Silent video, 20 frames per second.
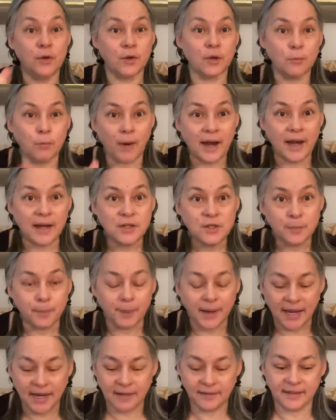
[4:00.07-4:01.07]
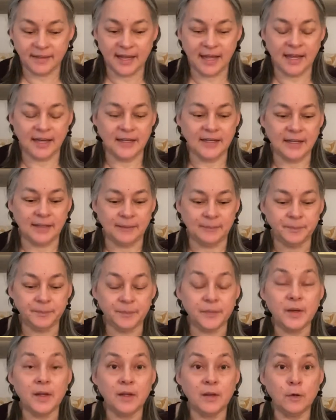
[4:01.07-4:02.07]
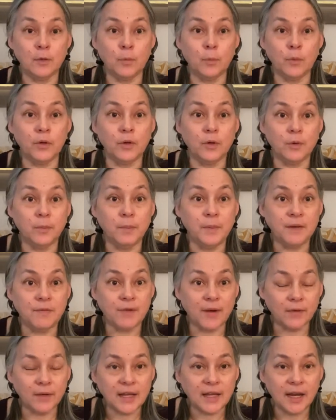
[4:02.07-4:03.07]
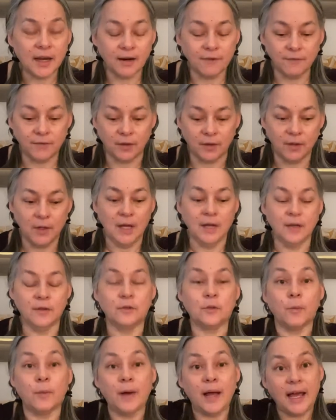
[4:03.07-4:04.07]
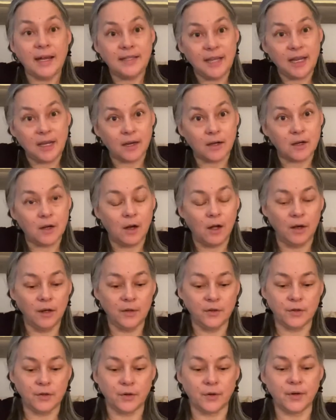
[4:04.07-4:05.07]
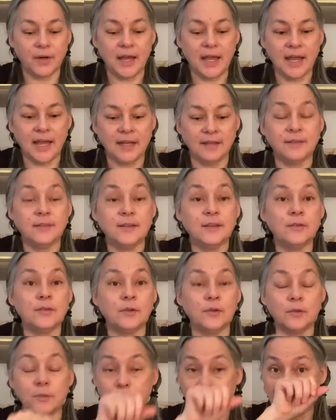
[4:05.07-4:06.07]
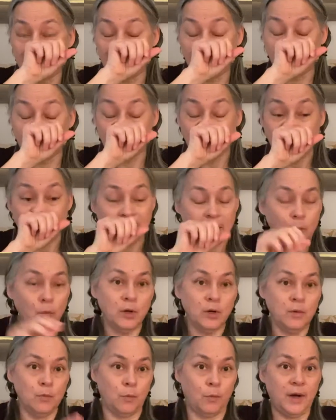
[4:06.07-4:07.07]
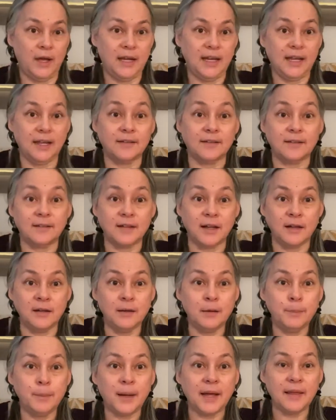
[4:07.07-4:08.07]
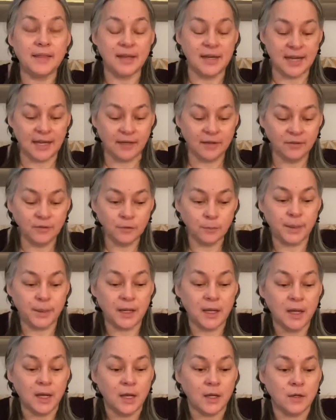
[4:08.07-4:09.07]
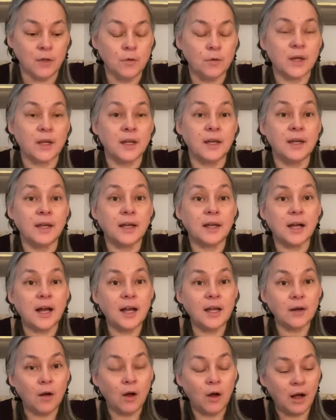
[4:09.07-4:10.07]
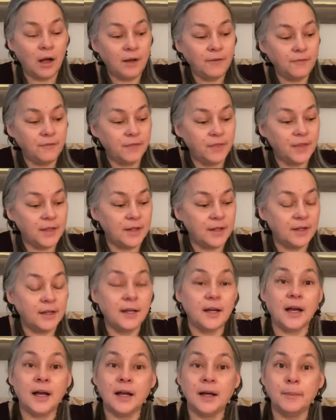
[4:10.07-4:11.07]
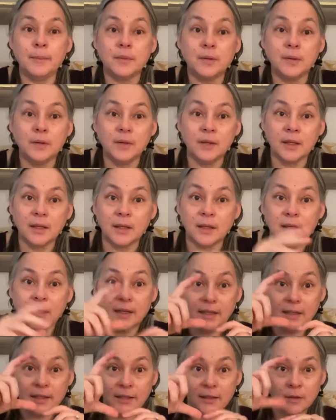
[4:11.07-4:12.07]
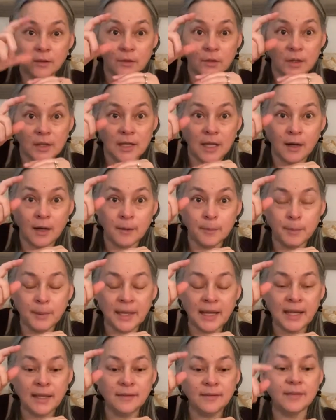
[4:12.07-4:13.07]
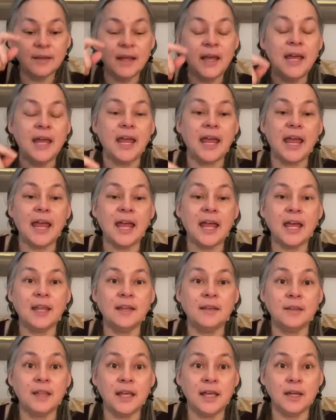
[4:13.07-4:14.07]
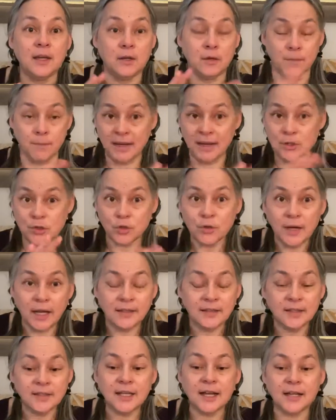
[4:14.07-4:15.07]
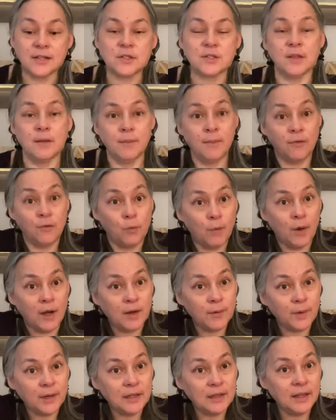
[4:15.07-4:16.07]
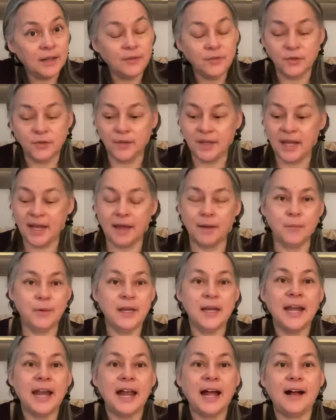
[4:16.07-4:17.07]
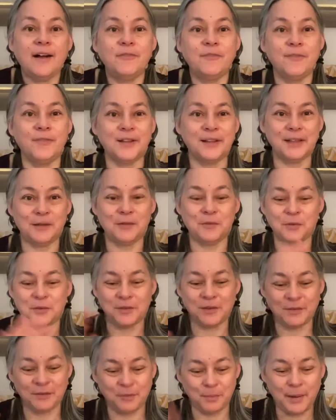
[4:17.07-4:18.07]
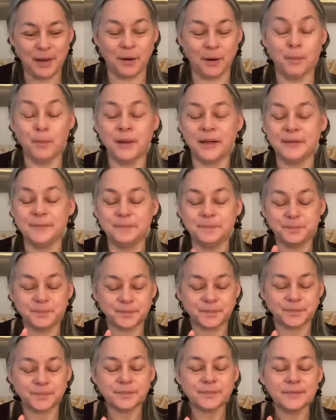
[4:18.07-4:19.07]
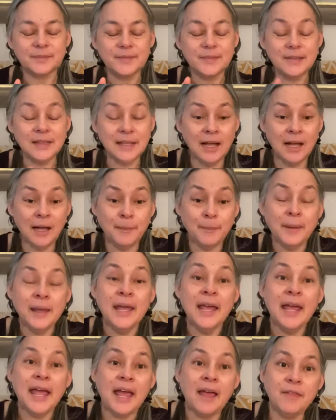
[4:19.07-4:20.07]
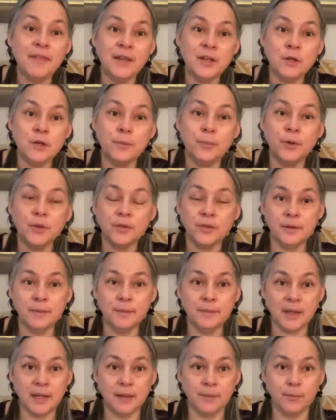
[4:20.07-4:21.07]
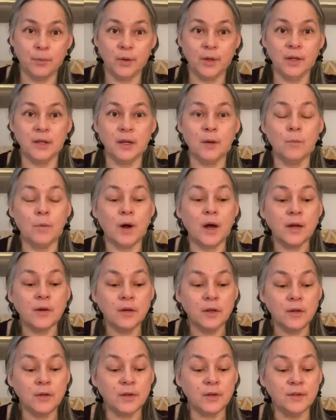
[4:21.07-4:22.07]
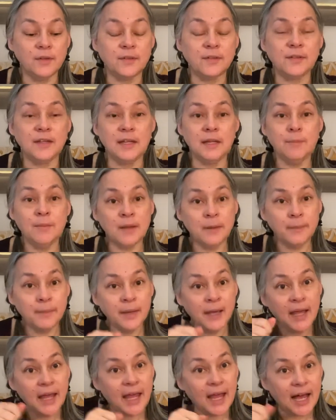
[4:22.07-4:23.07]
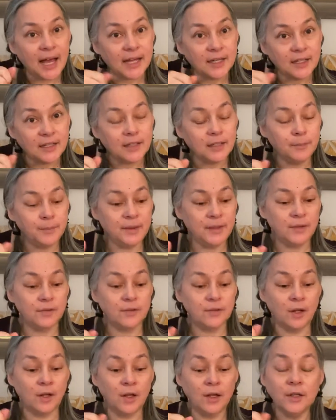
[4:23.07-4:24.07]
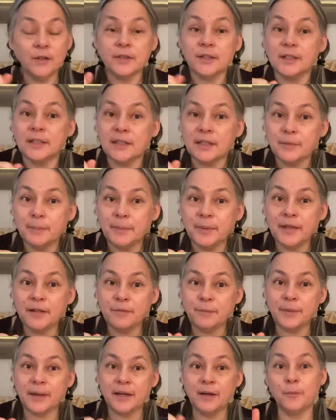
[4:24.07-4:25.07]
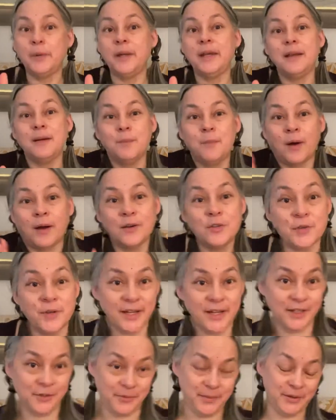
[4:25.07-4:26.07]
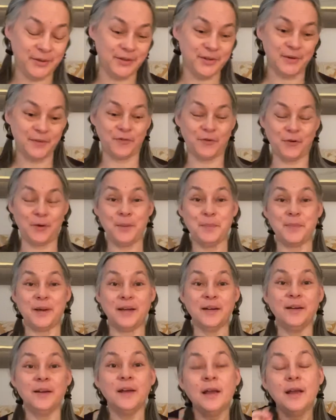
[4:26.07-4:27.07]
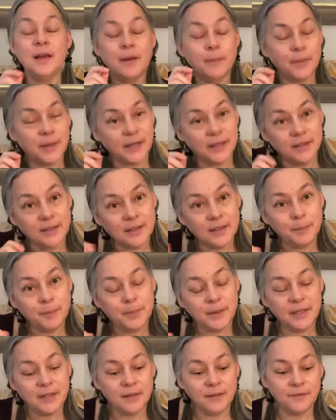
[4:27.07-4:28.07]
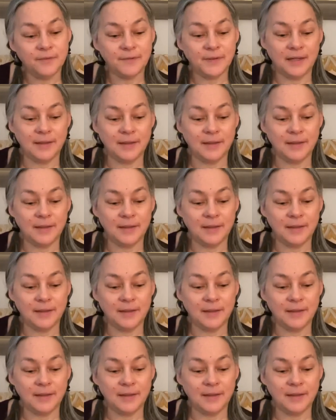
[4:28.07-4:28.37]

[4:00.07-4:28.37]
could ride your bikes and you'd be very careful. So I'd take a colander and scissors, because you wouldn't want to get stung by the nettles, but you can cut off the little young plants and then make sure not to touch them. If you want to wear gloves, you can. We didn't have gloves to spare, but, and then you put them in boiling water. You can steam them, add a little bit of salt, a little bit of butter. We did margarine because we couldn't afford butter, but a little bit of,